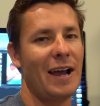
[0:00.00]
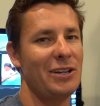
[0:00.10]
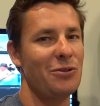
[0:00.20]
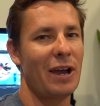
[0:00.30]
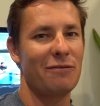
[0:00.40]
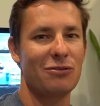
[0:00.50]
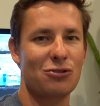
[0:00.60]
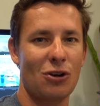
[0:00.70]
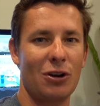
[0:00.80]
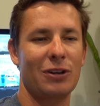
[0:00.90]
I do have
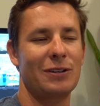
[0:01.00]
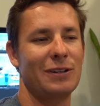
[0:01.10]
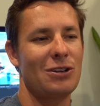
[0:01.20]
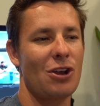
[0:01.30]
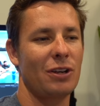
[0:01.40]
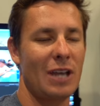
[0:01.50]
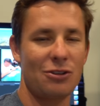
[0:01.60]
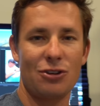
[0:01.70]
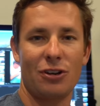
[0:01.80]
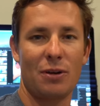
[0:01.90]
shark
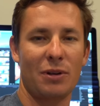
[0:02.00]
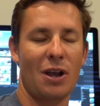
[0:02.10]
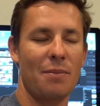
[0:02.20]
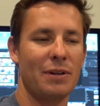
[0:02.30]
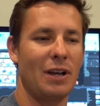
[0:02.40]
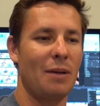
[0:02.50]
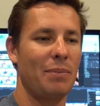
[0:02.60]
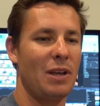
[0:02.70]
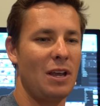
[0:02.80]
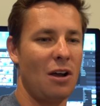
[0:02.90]
catching coming
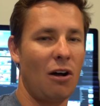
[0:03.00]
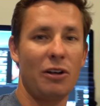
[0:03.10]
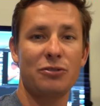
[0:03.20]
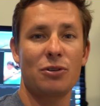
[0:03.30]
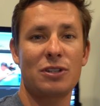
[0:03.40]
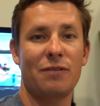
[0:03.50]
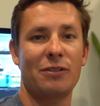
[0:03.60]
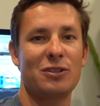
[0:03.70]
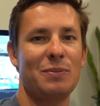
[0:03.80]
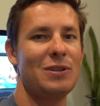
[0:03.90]
up, all sorts of
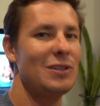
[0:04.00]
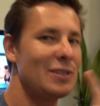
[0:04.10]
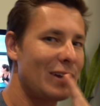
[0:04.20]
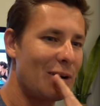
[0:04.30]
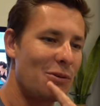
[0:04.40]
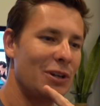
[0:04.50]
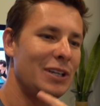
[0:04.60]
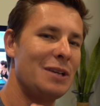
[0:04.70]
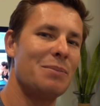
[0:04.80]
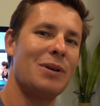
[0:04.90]
other species that I want
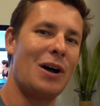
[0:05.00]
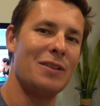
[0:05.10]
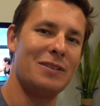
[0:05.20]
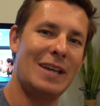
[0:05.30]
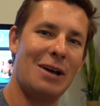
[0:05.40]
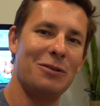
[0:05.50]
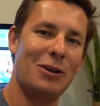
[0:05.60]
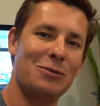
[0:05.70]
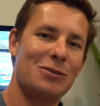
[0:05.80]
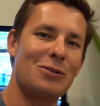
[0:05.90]
to keep on the down
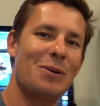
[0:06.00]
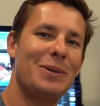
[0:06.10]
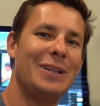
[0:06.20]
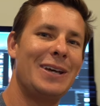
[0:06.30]
low so nobody